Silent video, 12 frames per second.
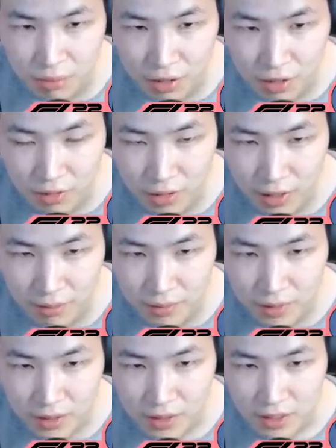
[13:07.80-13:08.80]
program,
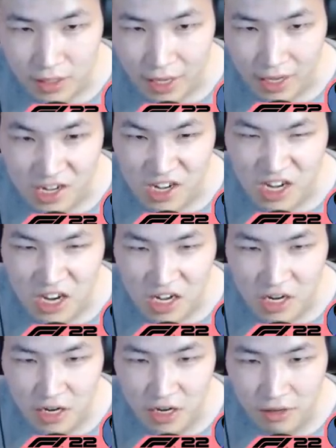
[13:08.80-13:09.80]
and
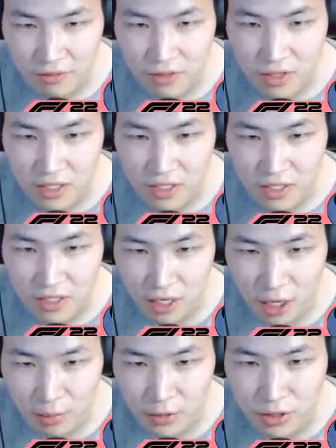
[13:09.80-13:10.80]
none of the
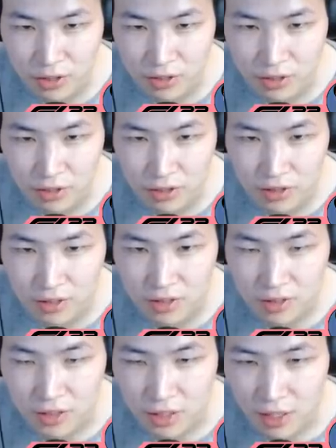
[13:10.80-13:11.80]
optional
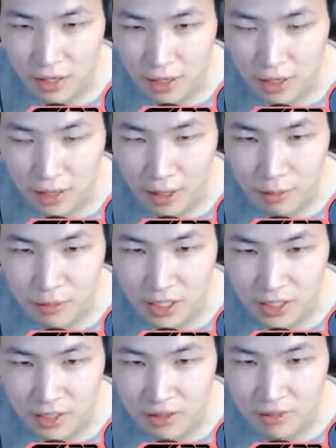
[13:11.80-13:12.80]
uh,
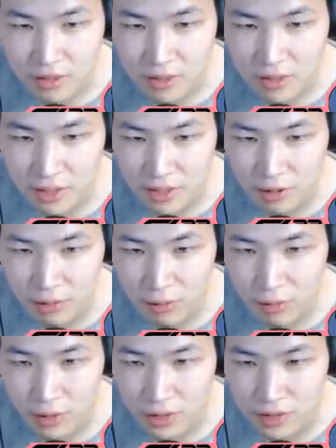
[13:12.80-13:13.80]
objectives, like the
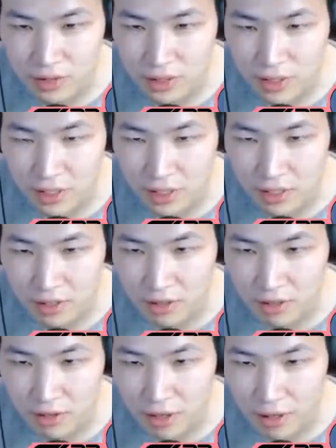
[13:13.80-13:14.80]
ones that
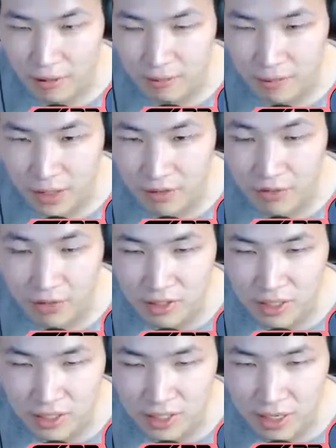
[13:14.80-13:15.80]
uh, um, give you a
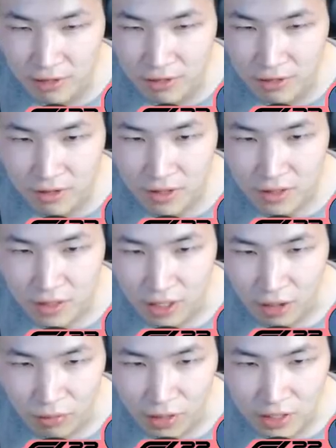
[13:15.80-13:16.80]
discount,
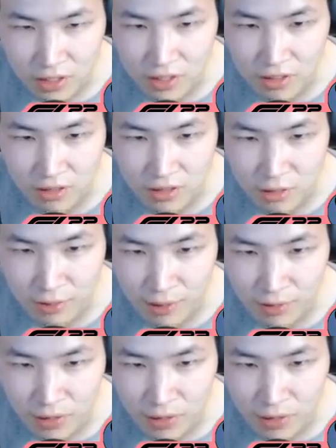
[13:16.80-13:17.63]
got registered despite me